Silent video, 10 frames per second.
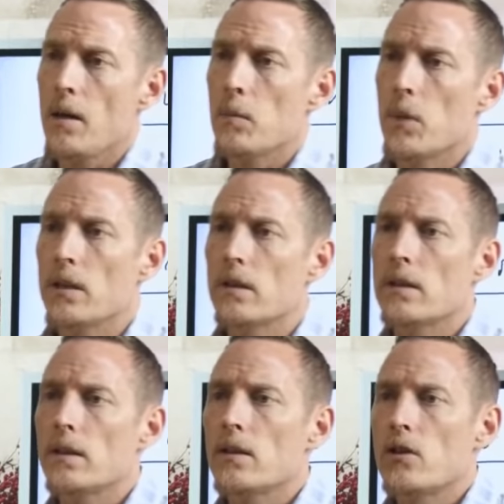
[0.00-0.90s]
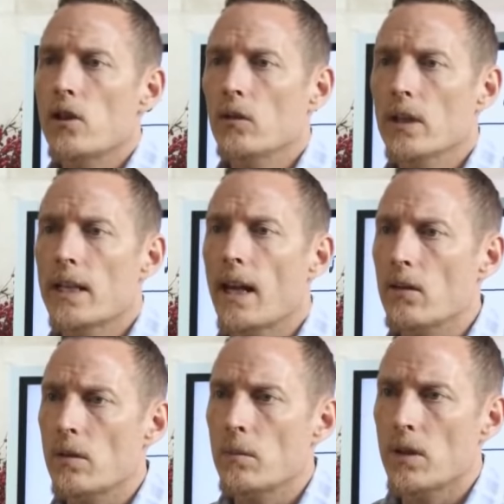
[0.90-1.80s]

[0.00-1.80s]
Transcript: but generally calcium doesn't